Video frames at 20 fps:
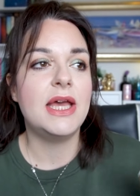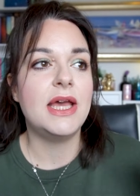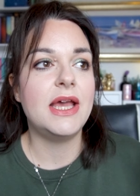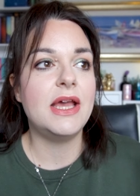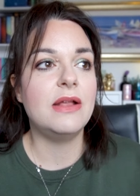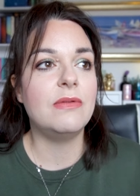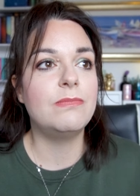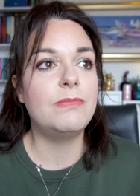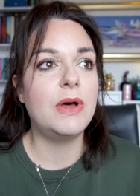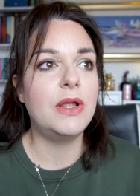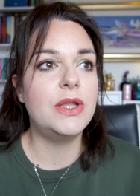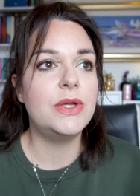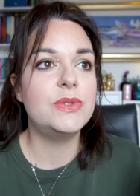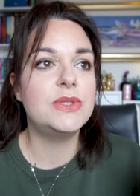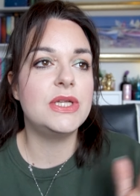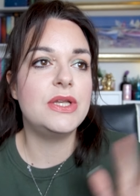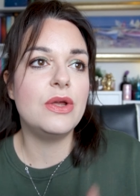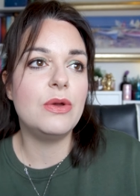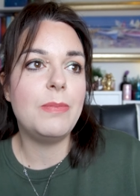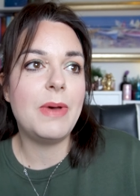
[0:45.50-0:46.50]
it follows
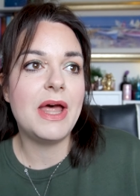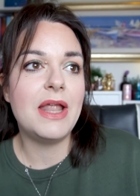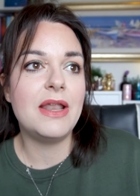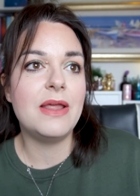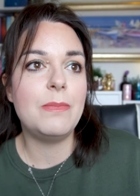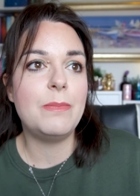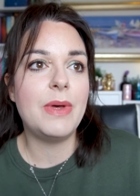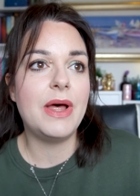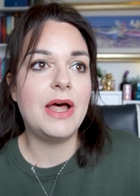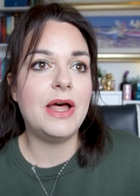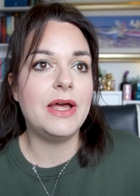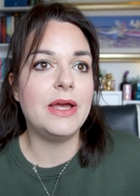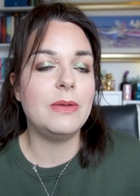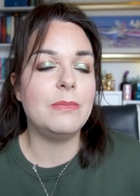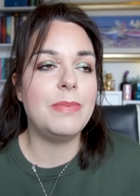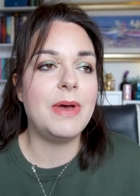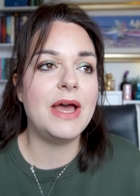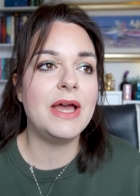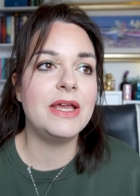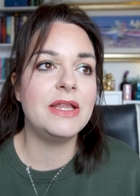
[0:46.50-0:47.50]
a No Pan Left
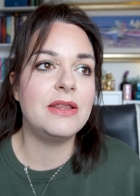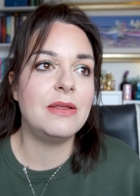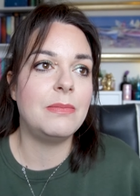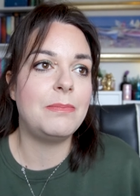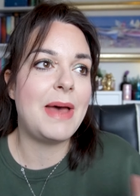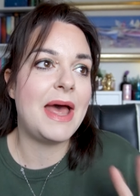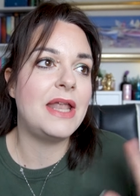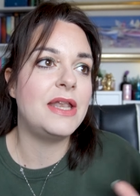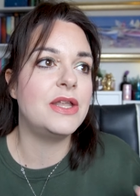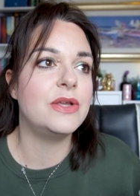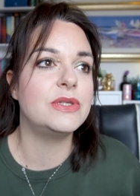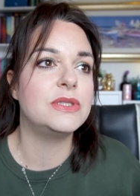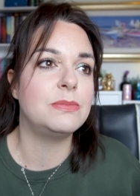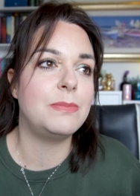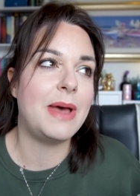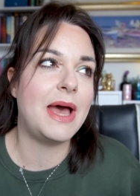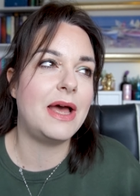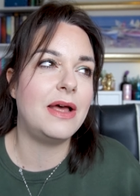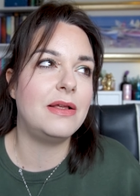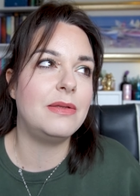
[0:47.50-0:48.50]
Behind, pan those
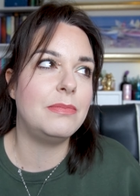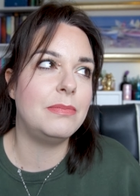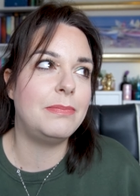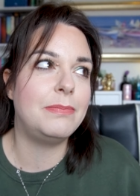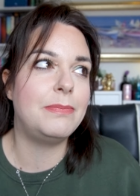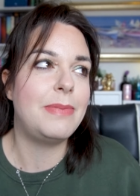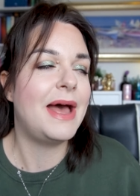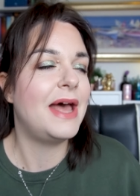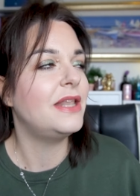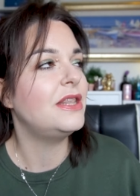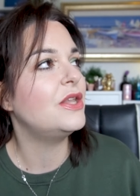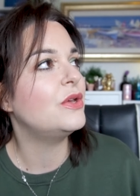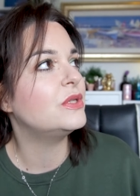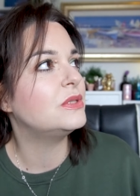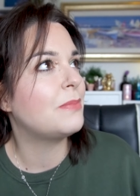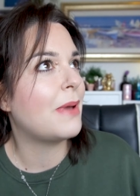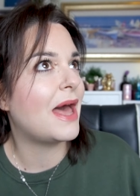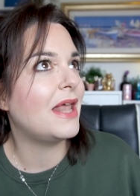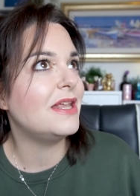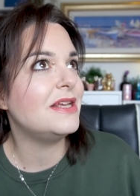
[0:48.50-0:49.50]
palettes, pan those
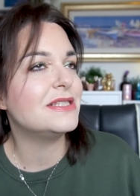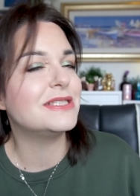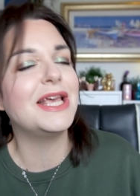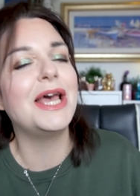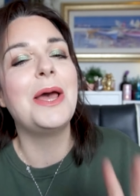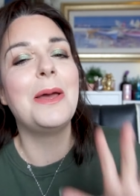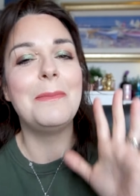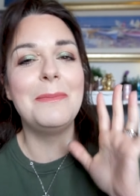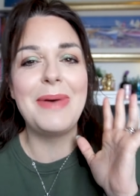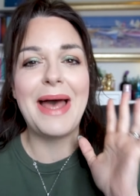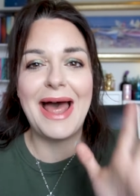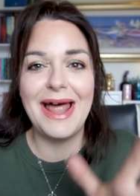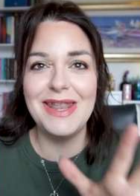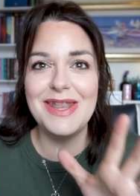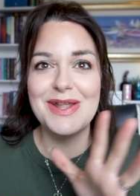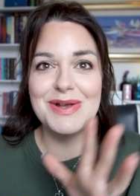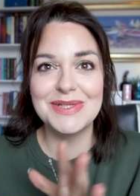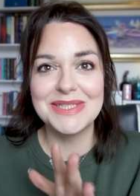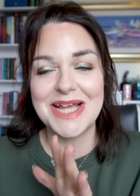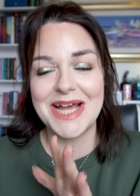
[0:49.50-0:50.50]

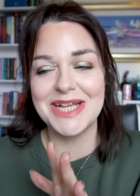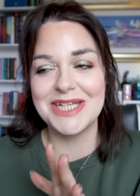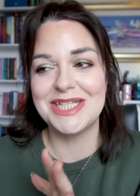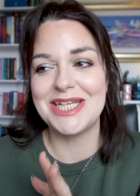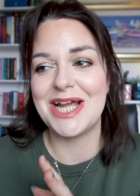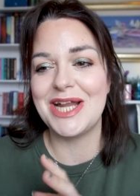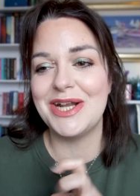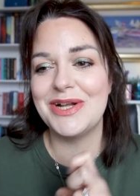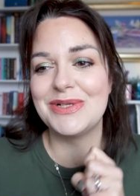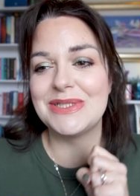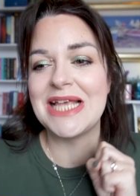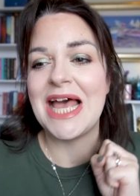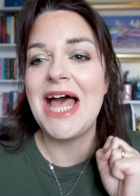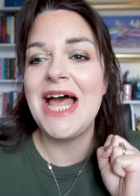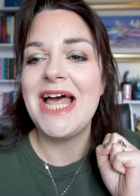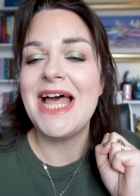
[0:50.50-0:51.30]
eyeshadows,